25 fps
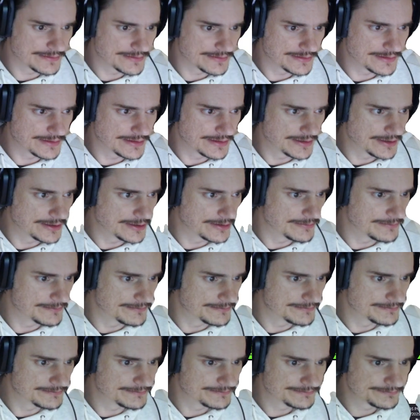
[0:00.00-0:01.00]

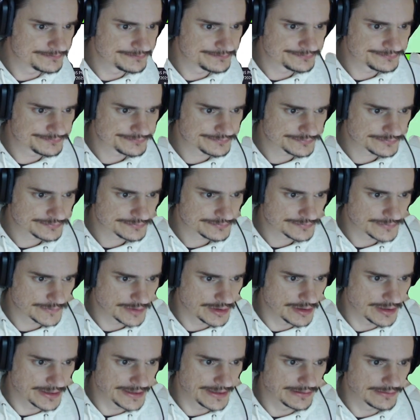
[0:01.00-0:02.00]

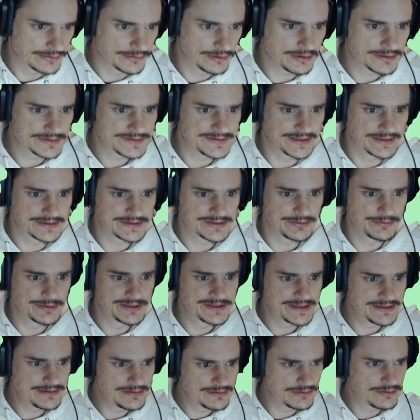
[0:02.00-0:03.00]
Okay, clock tick. So we
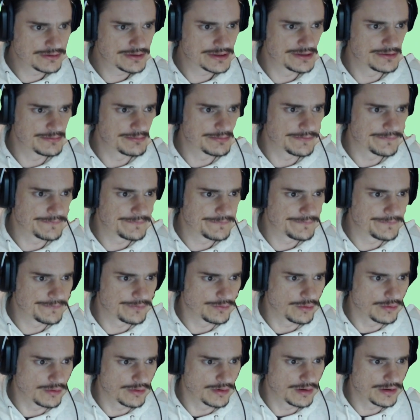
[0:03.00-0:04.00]
did look at it
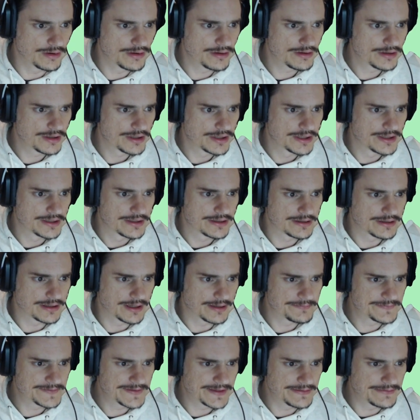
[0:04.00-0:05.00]
before.
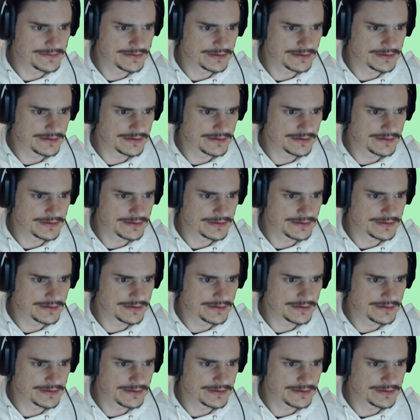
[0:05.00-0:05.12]
Update the